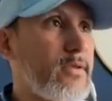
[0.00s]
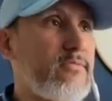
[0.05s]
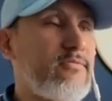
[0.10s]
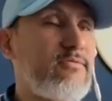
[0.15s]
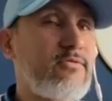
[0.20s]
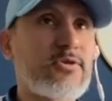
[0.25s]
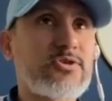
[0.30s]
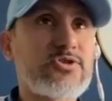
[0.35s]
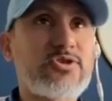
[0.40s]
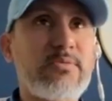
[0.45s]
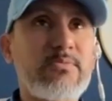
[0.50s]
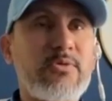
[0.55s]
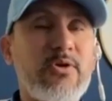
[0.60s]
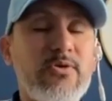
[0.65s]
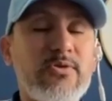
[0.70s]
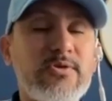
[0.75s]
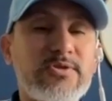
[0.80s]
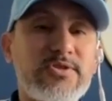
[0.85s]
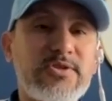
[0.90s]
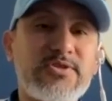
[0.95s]
for some
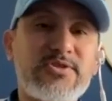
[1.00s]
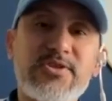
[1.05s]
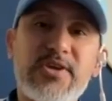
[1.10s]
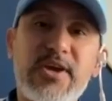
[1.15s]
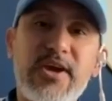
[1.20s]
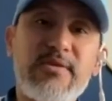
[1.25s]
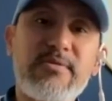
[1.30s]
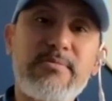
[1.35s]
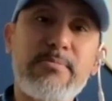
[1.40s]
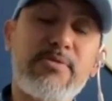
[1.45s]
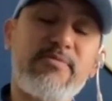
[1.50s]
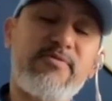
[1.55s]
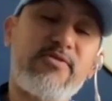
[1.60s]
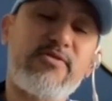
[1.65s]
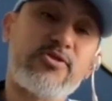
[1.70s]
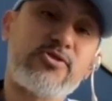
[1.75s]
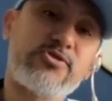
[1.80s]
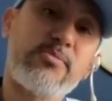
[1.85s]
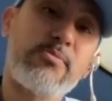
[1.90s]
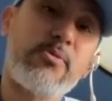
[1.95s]
girls is scary, but for
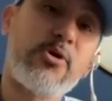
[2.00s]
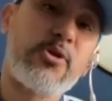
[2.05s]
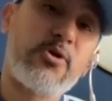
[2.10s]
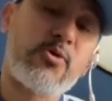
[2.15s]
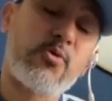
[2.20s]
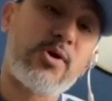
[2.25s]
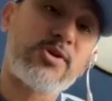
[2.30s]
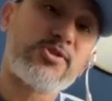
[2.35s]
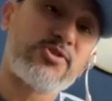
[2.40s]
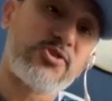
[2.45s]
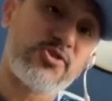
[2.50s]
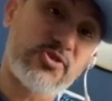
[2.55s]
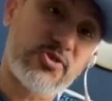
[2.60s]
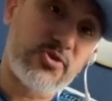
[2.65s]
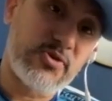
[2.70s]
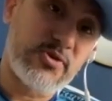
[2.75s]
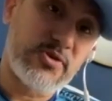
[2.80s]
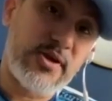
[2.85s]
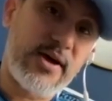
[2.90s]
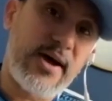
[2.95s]
some other ones is
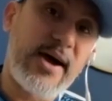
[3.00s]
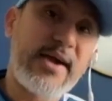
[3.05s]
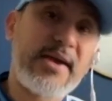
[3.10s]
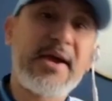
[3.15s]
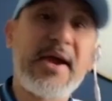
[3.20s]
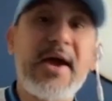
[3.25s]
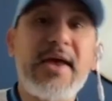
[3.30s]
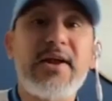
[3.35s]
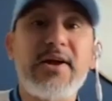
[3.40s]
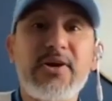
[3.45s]
good. I had